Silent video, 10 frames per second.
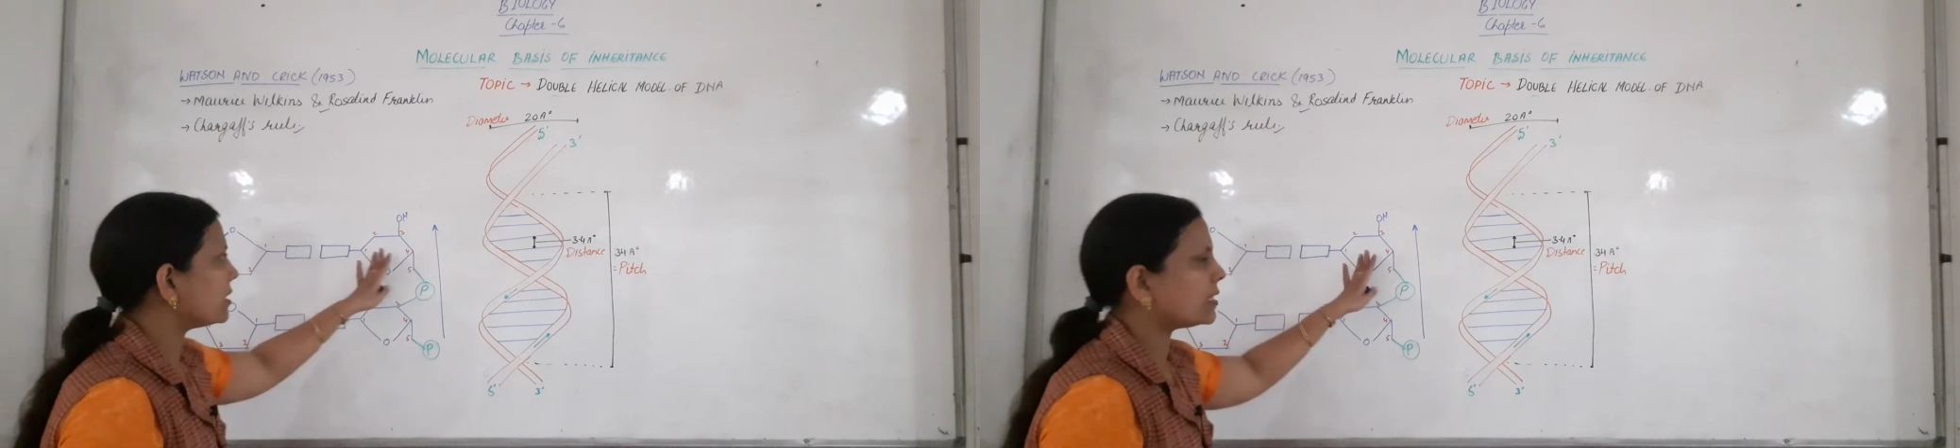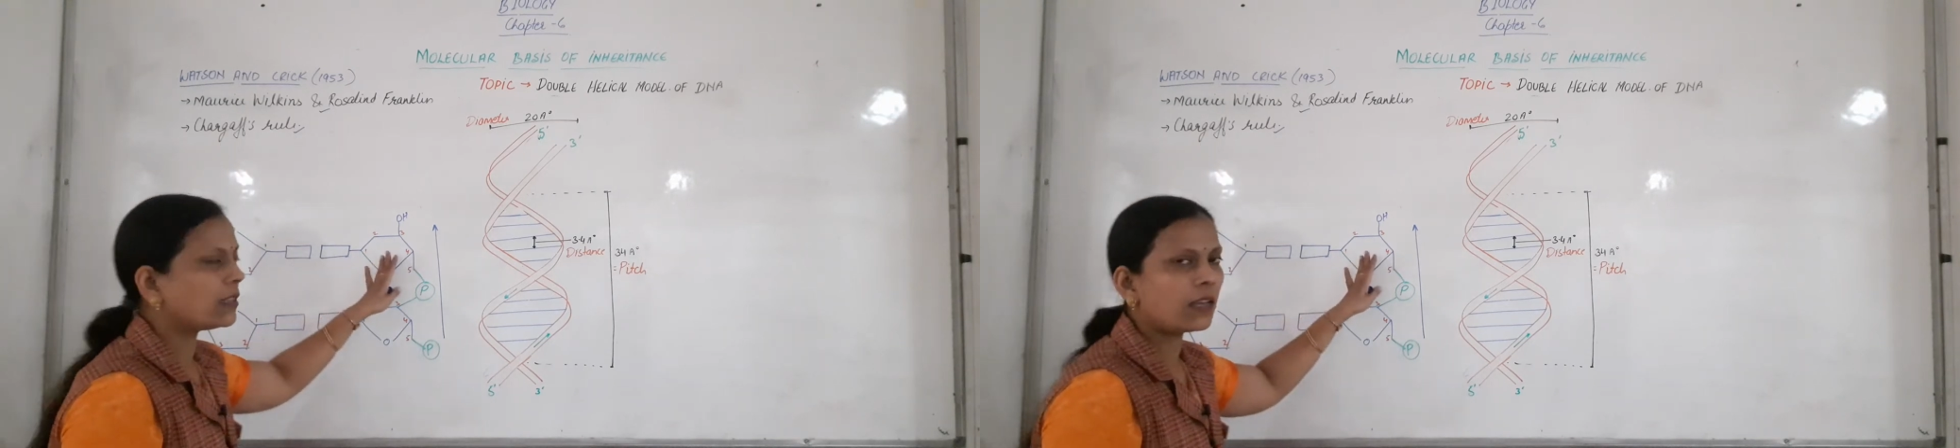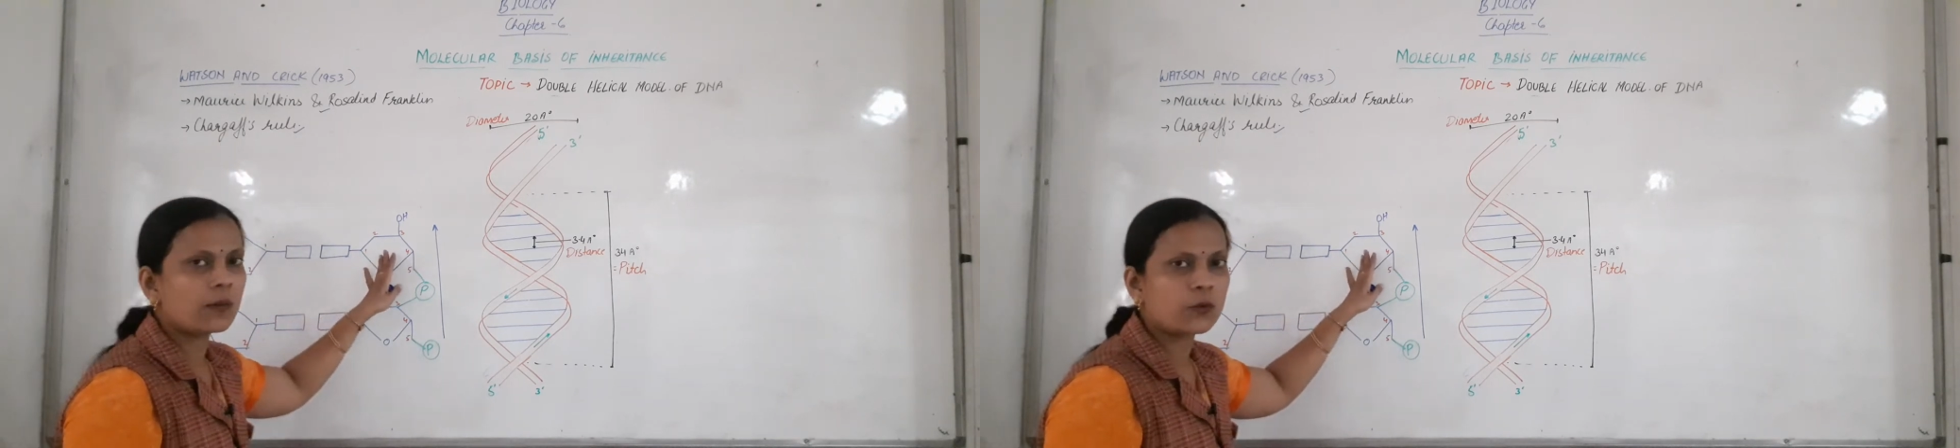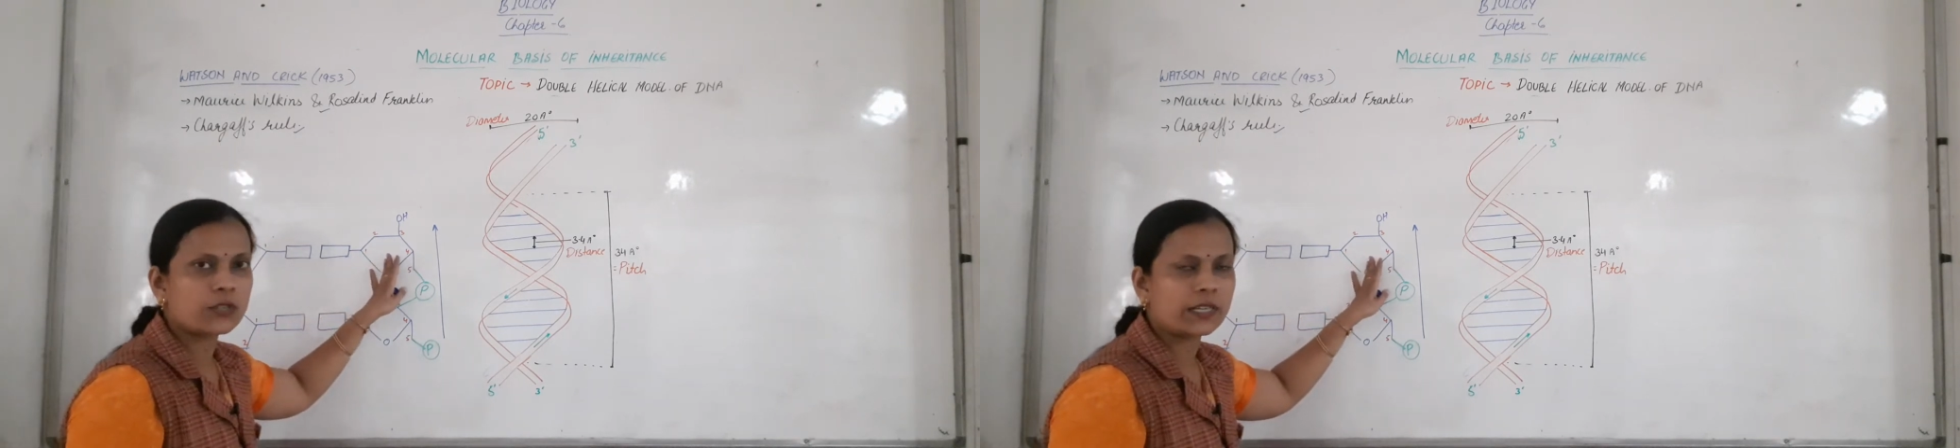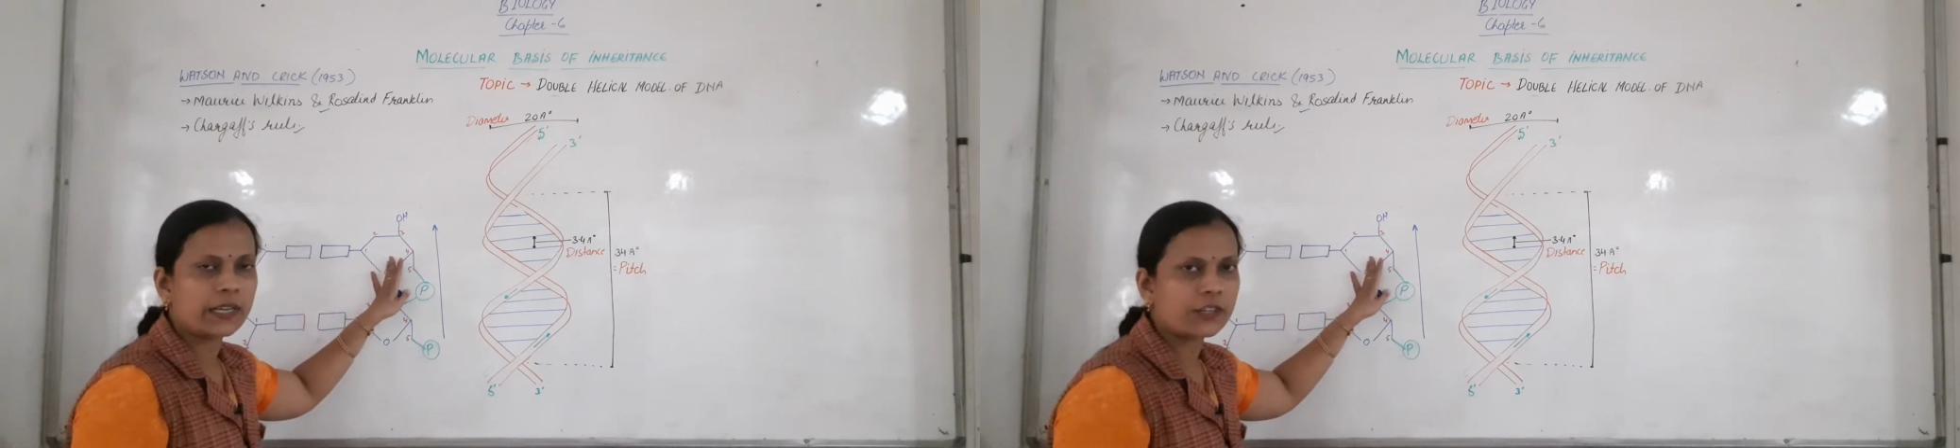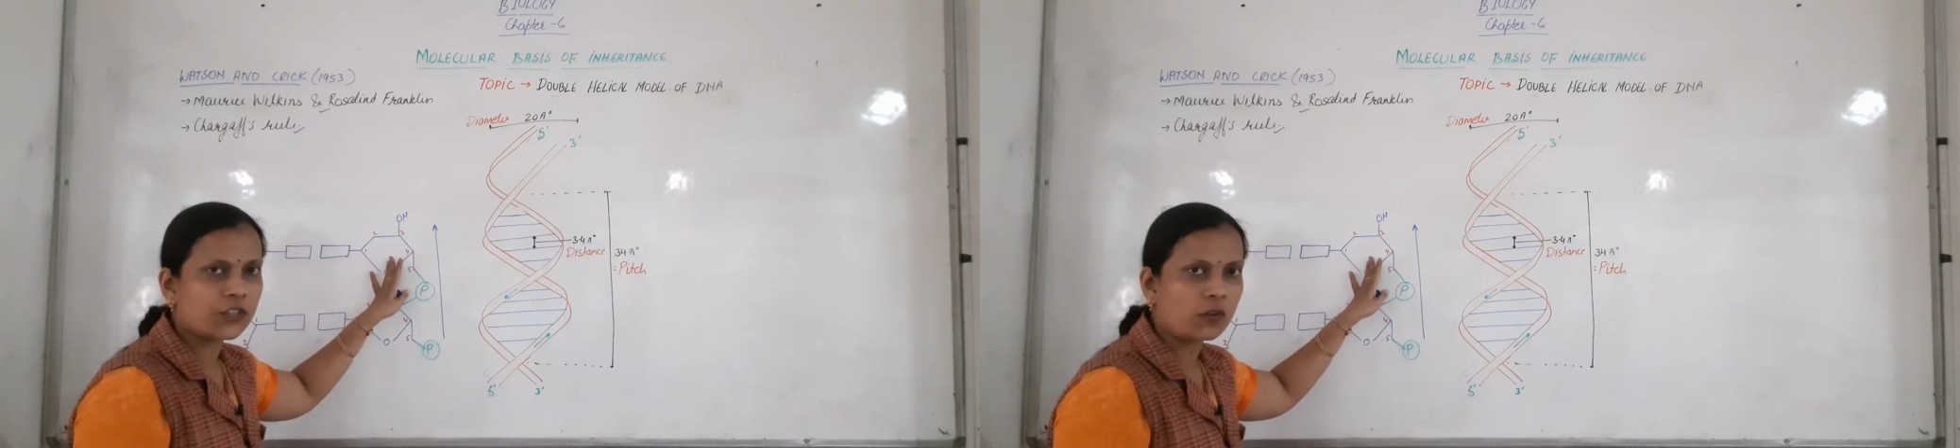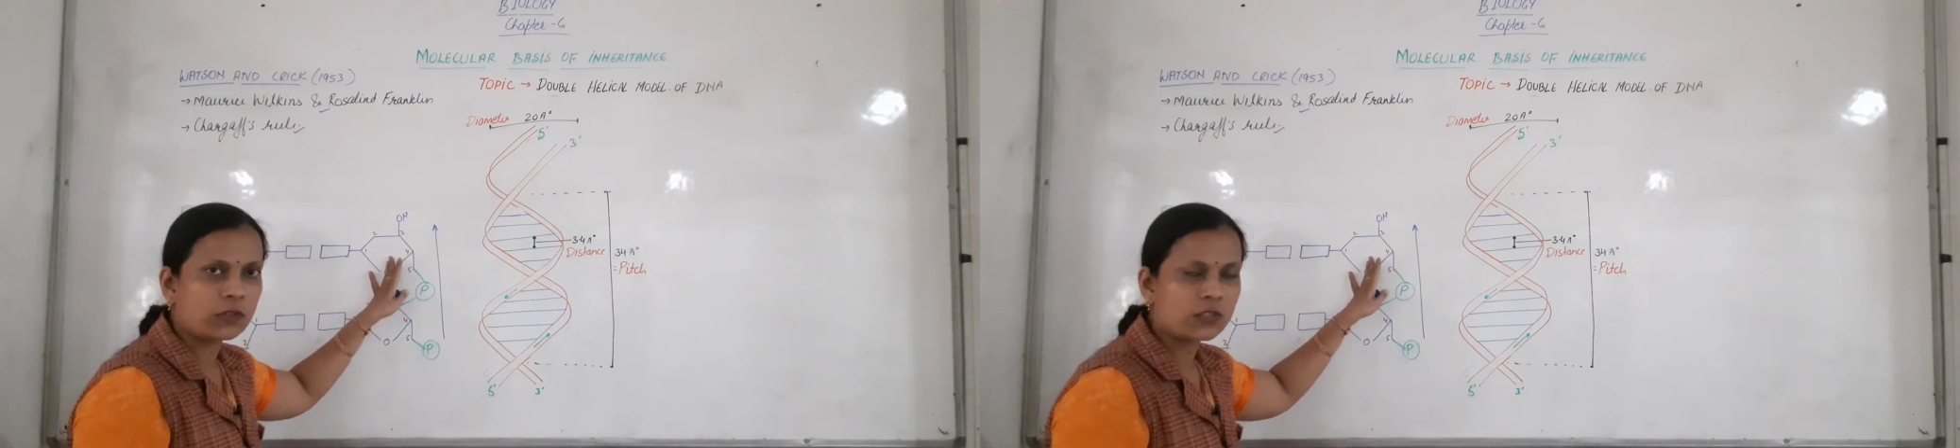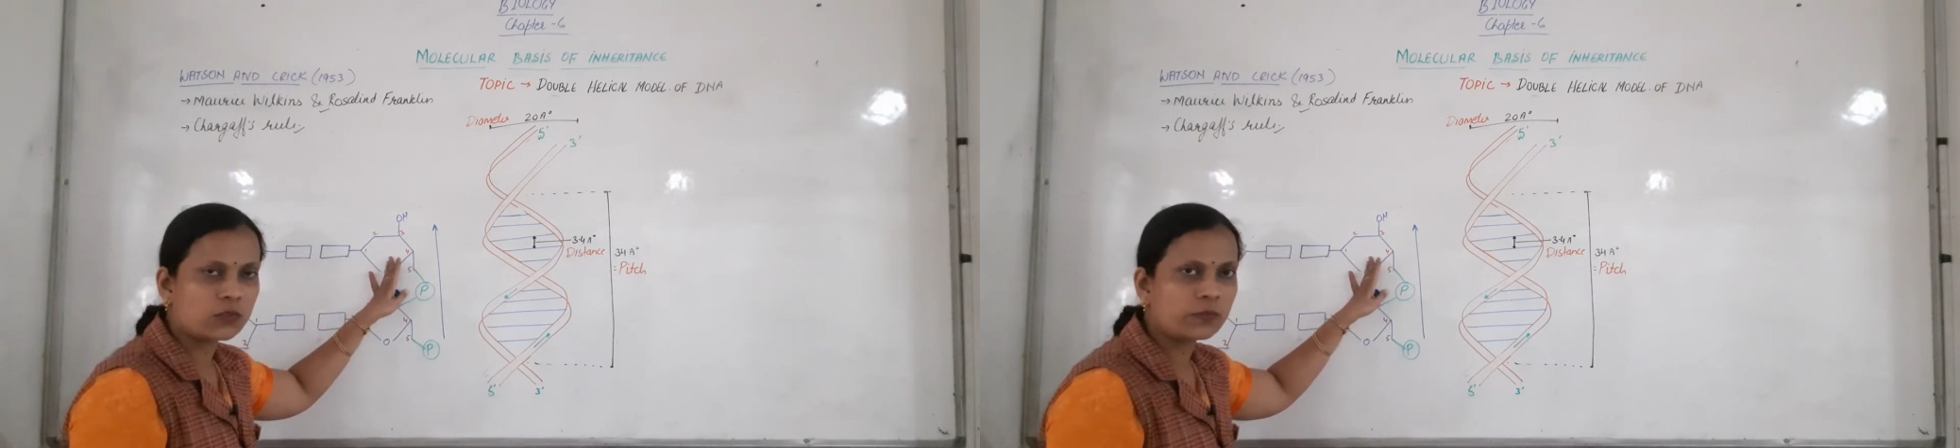is in the opposite direction
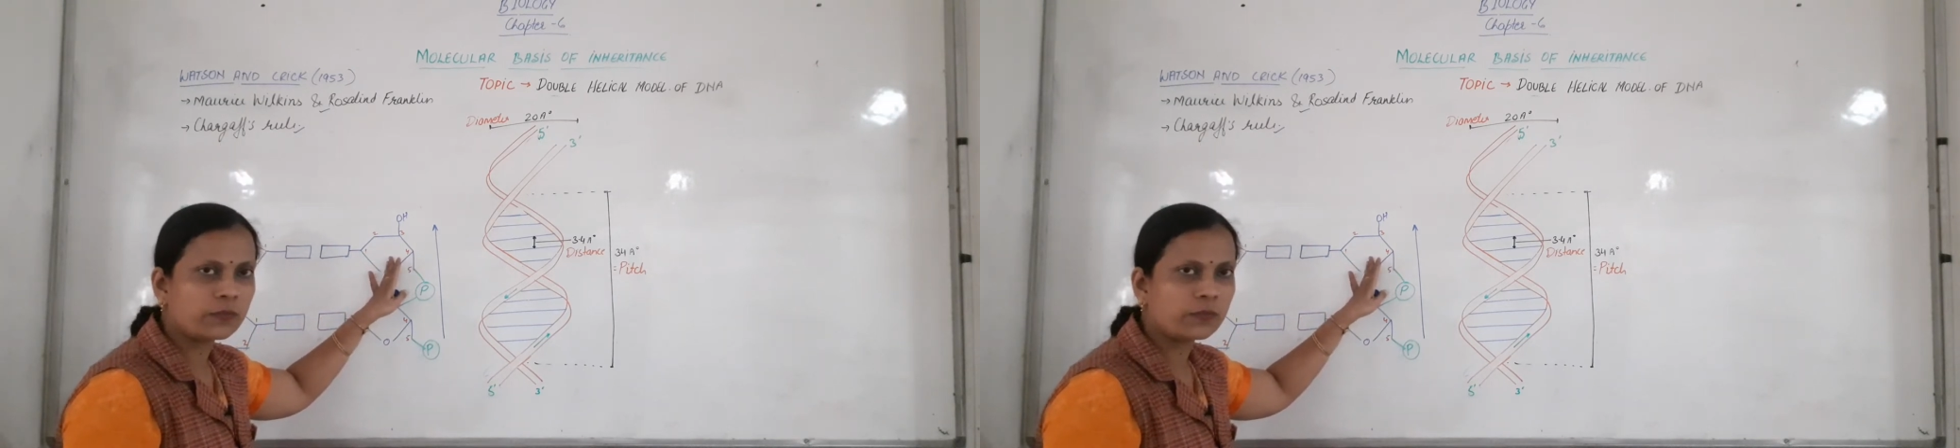also.